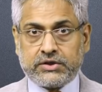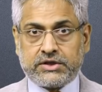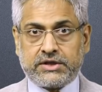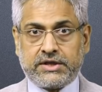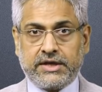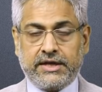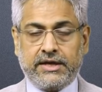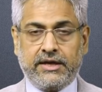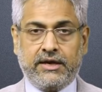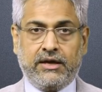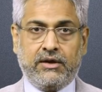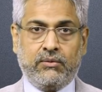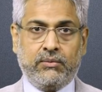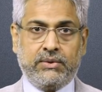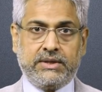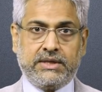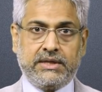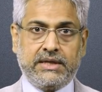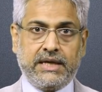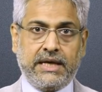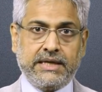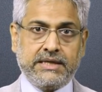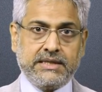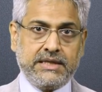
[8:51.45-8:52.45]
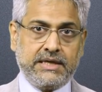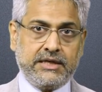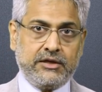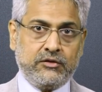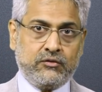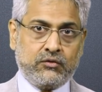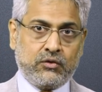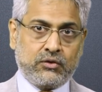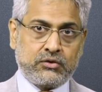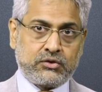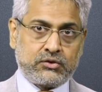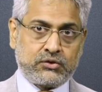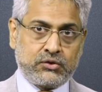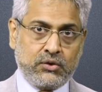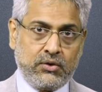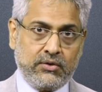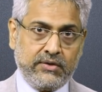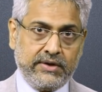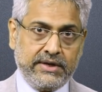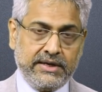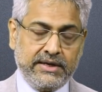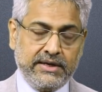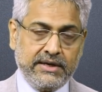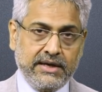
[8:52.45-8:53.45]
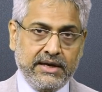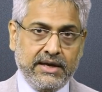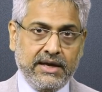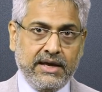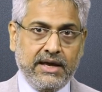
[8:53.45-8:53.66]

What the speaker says: stay with the 1984 story,